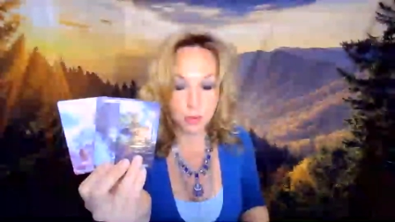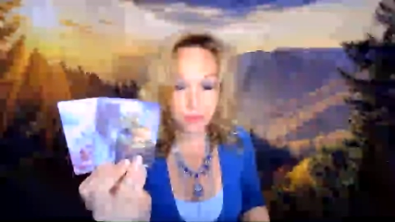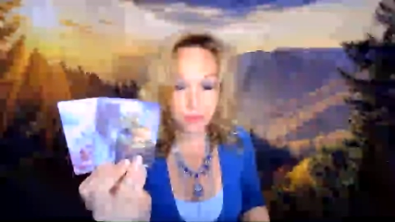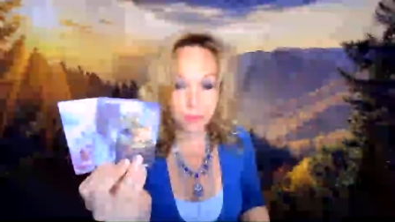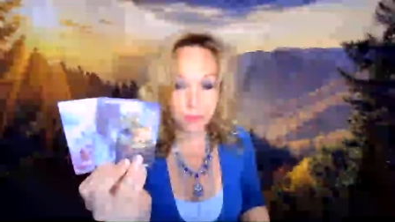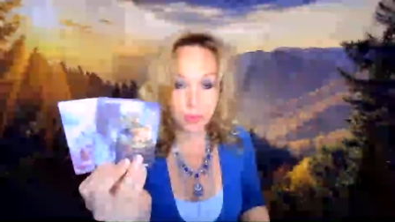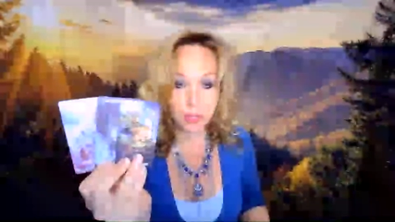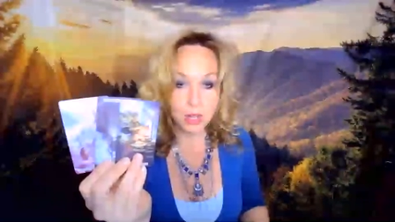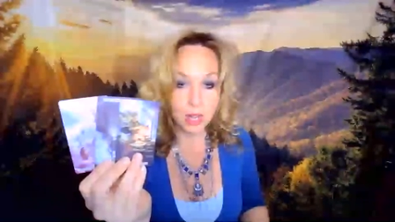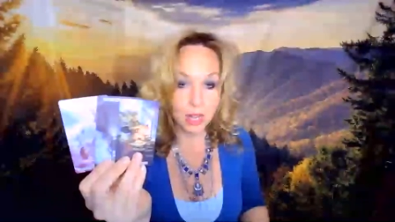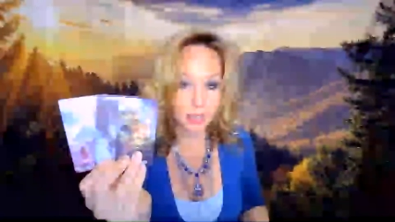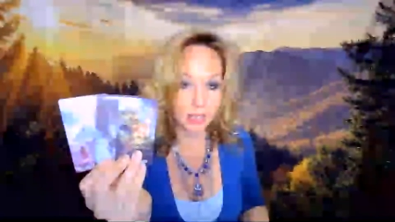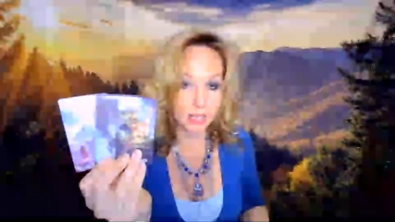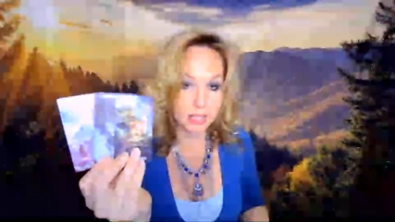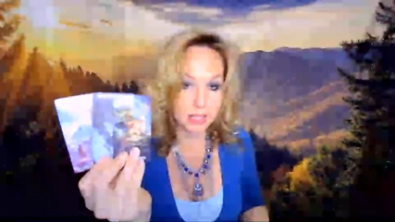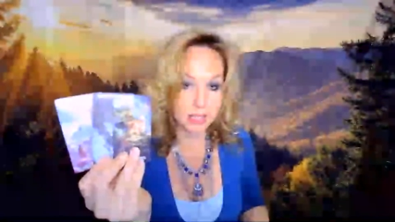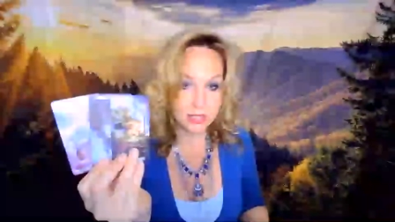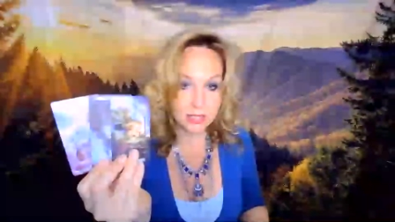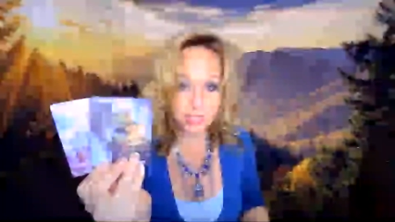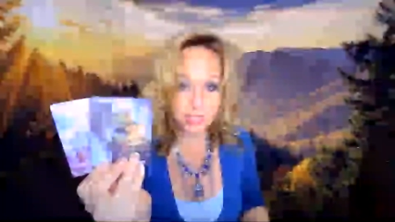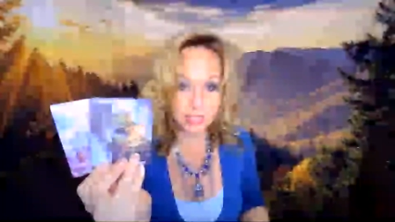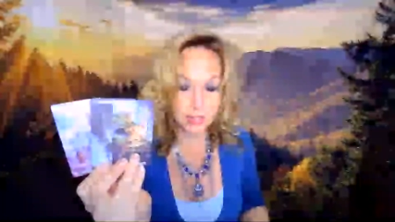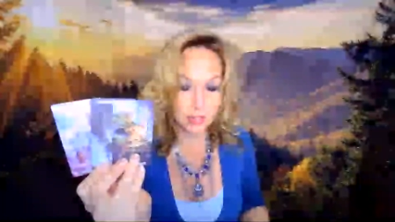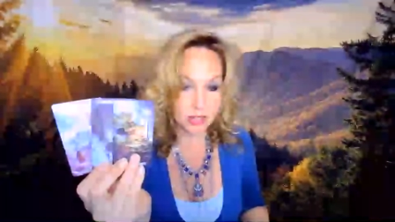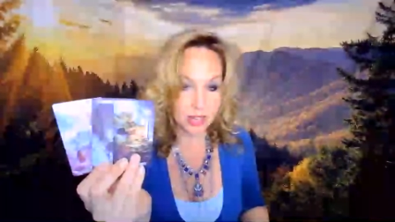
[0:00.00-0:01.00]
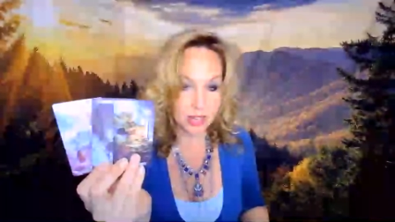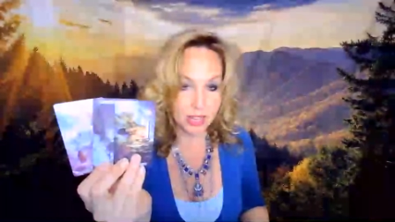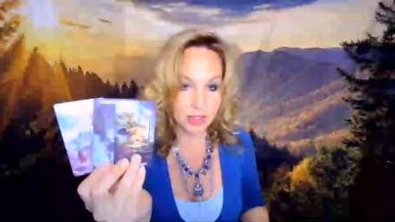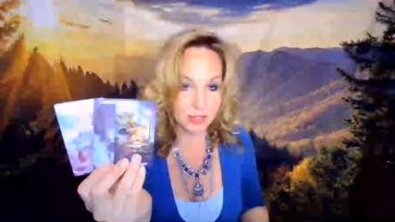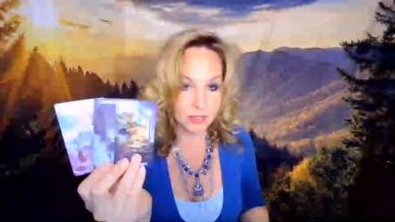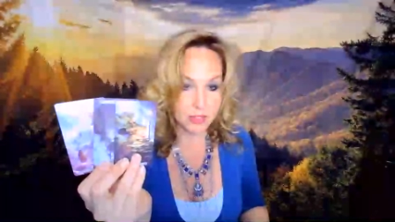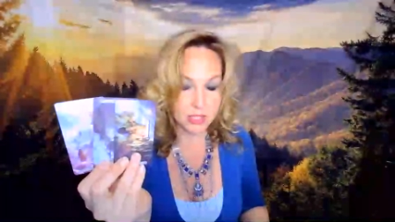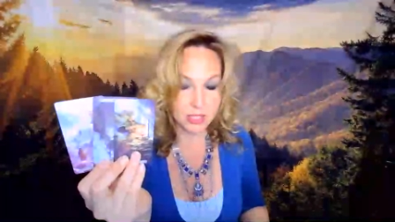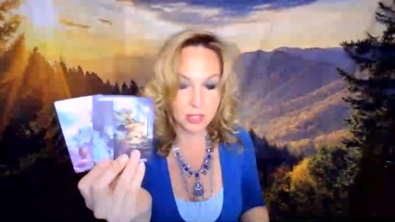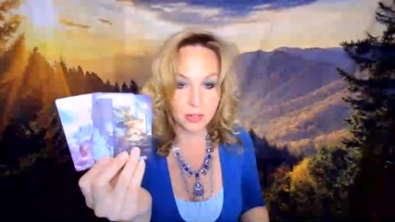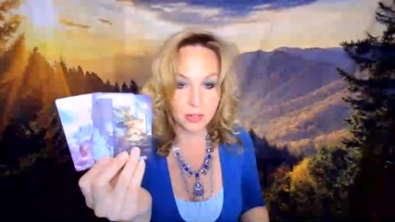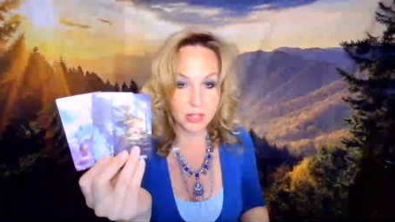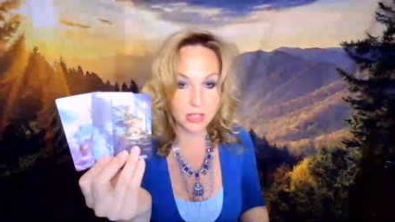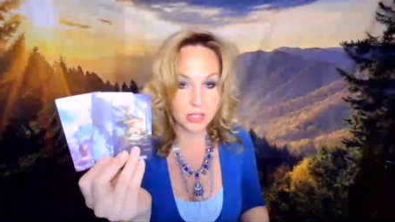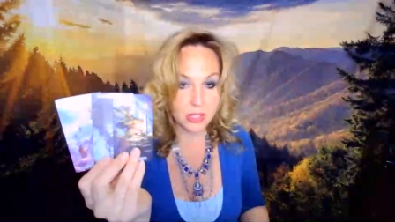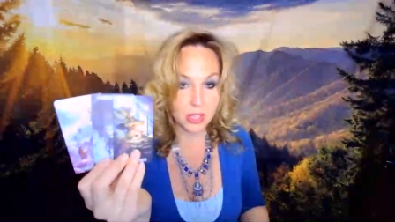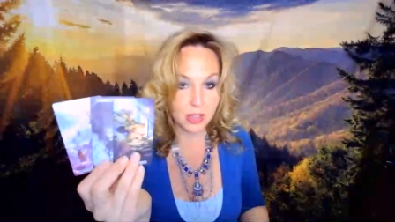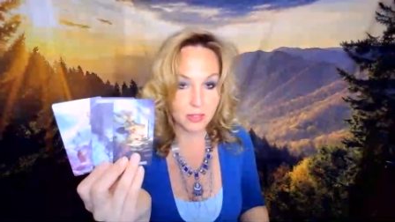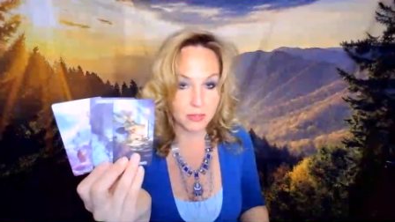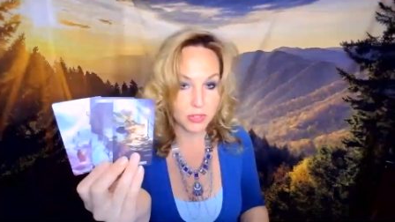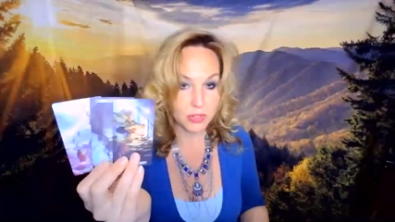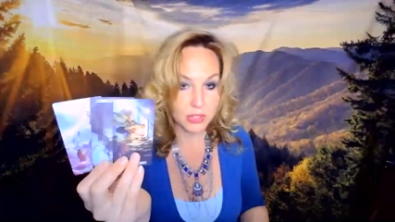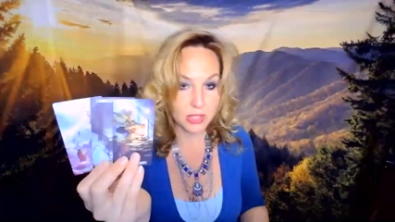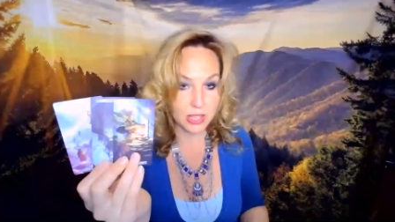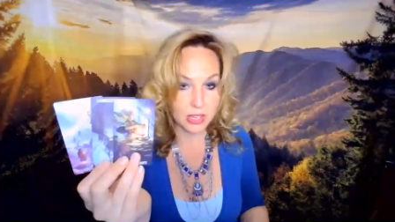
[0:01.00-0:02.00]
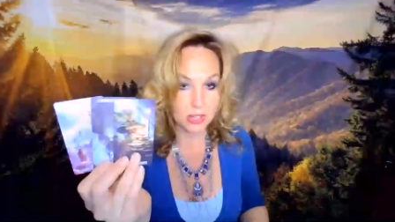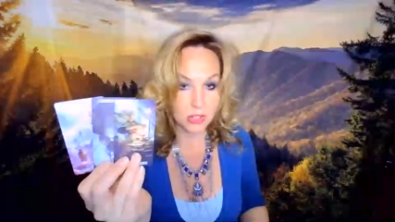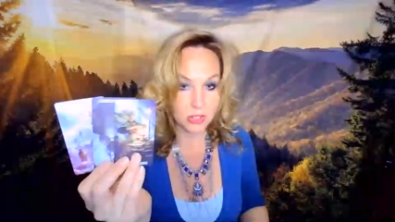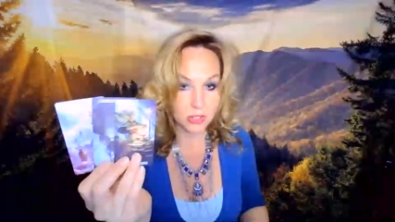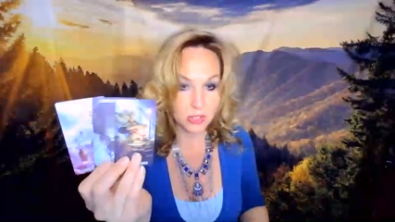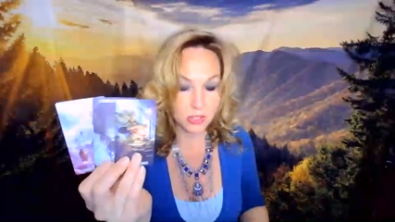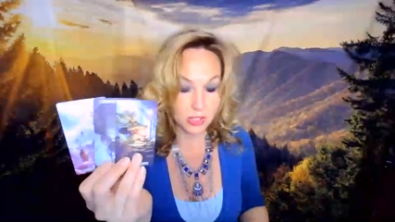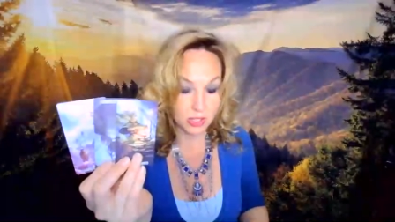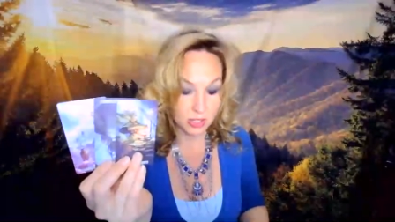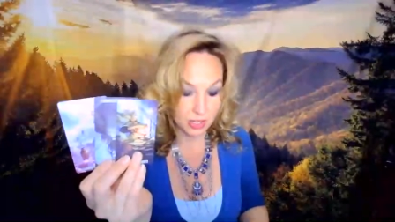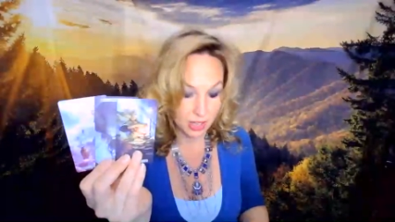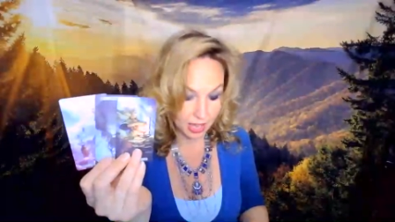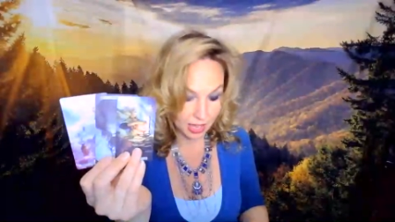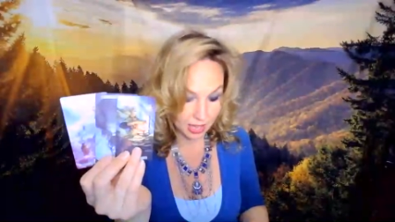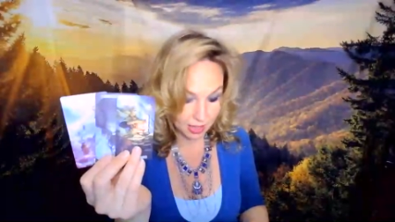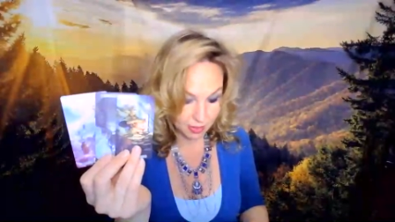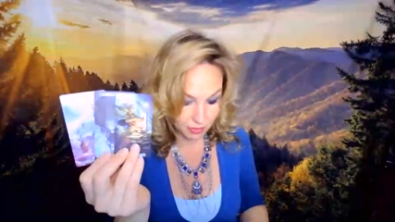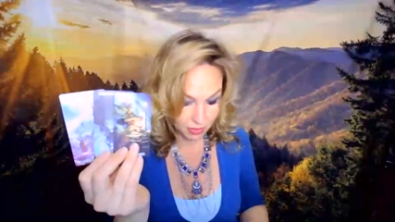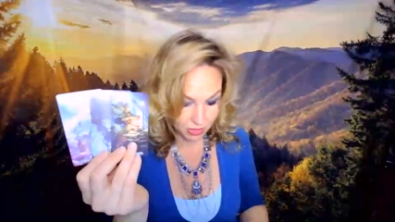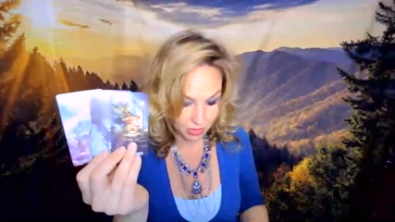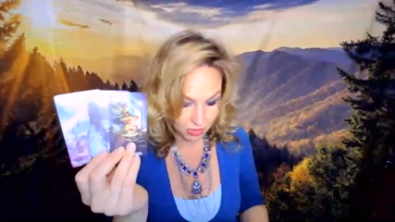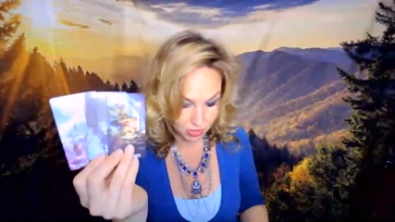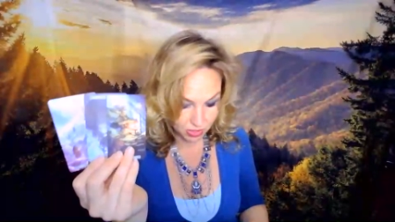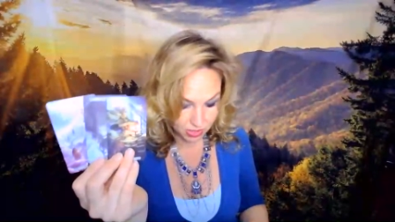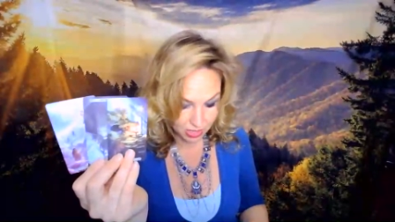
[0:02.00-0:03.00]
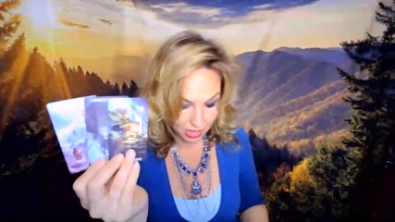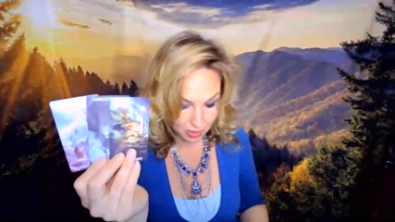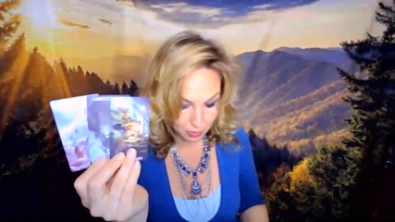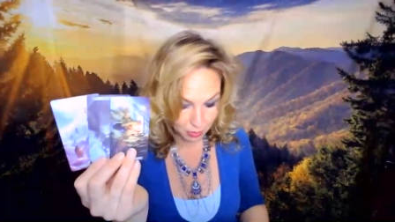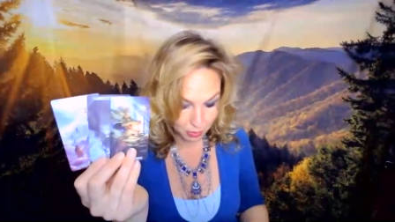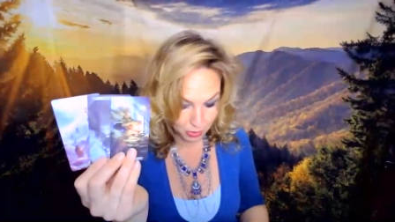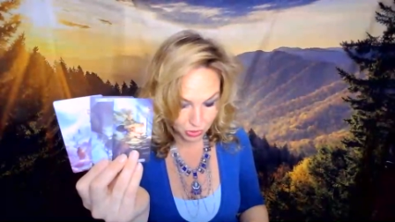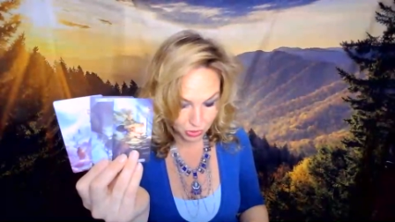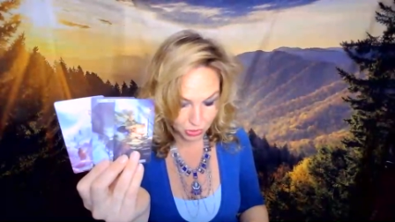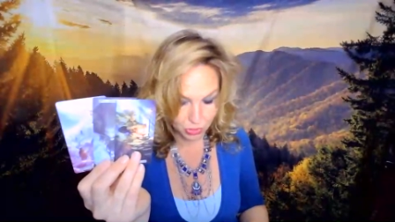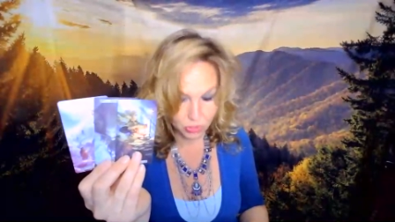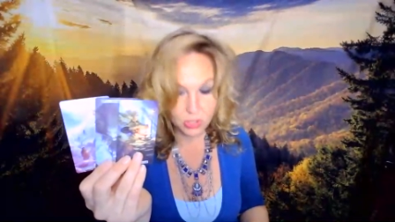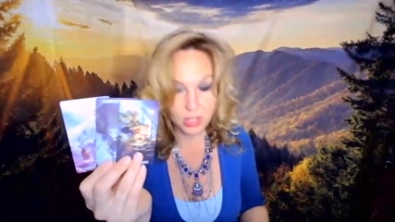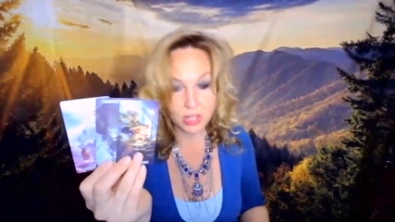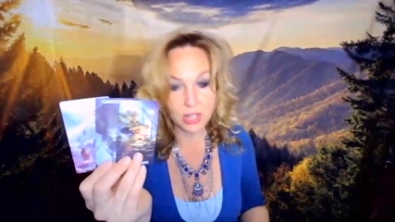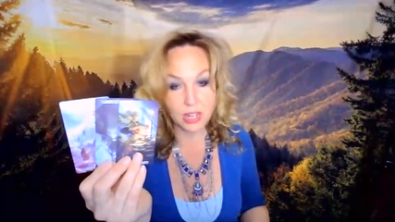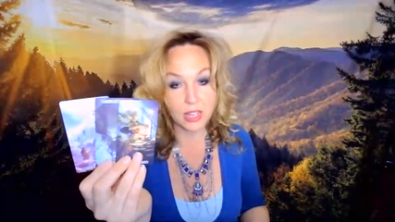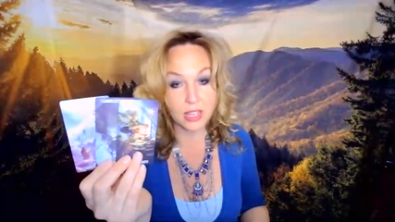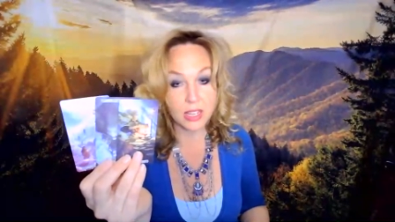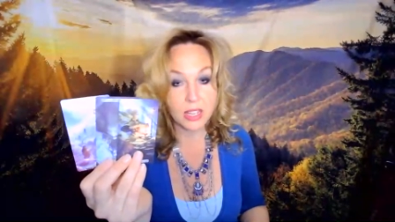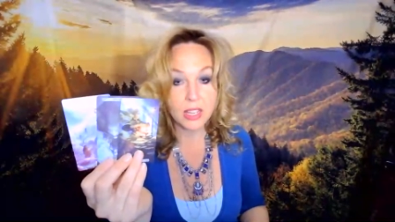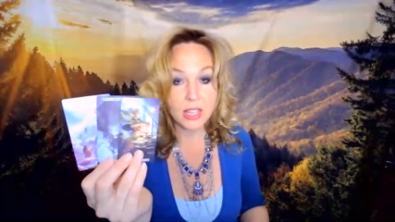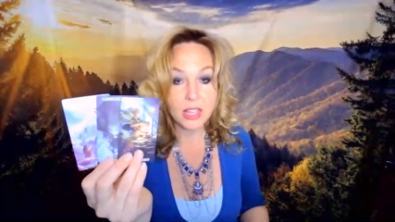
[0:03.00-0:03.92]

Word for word: If we're not going to sit down and have serious conversations today, if instead we're just going to